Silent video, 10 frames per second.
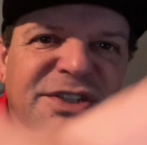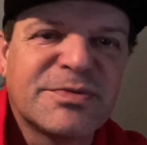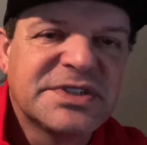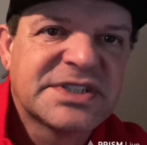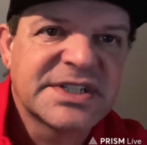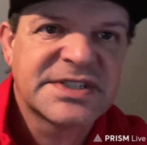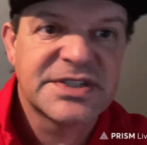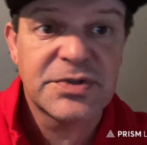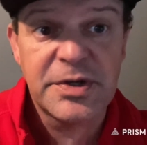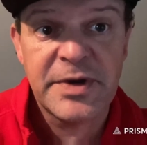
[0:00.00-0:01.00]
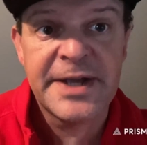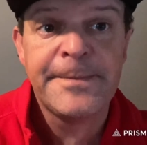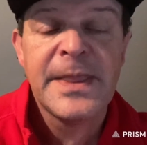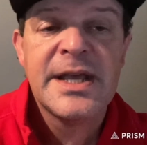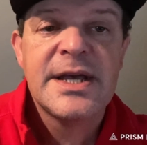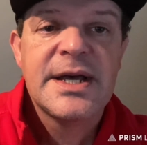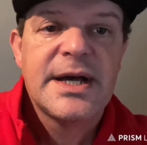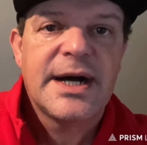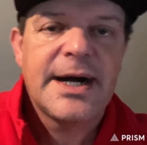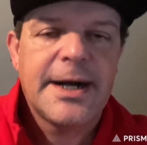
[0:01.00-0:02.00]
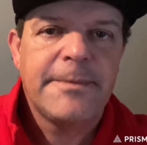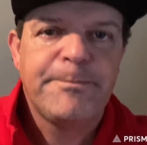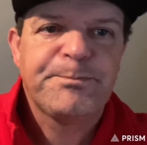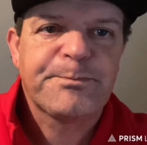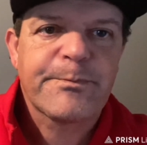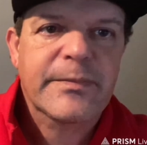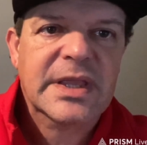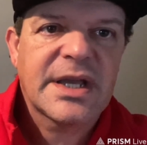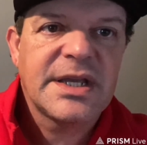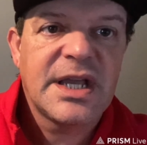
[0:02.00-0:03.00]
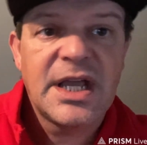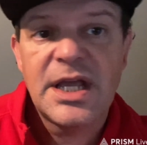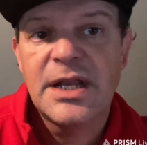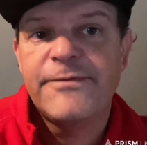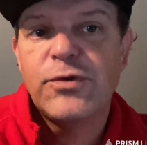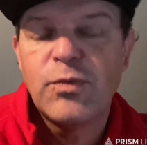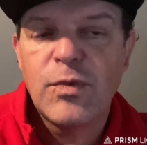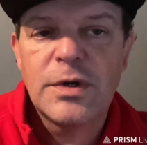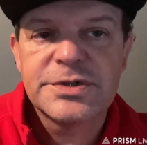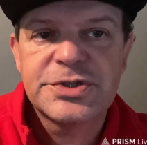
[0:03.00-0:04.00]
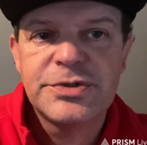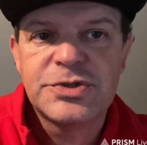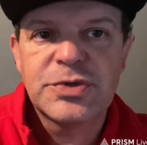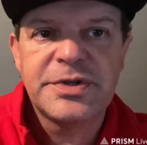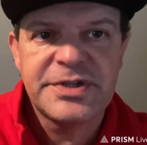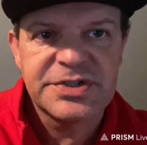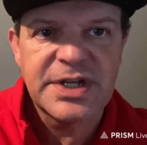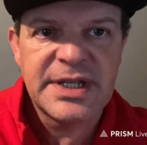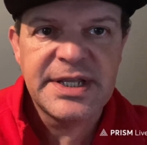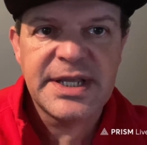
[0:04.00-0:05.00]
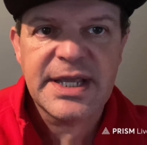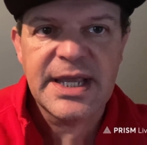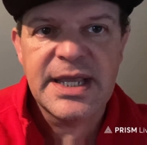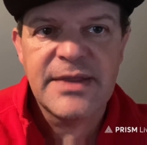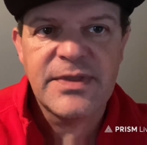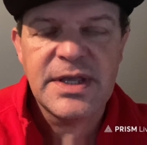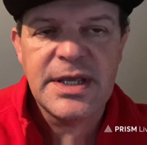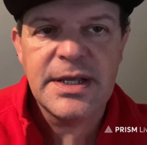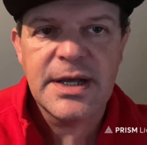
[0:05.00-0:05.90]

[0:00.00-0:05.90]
160. So anyway, and if you want to join, there's a link in the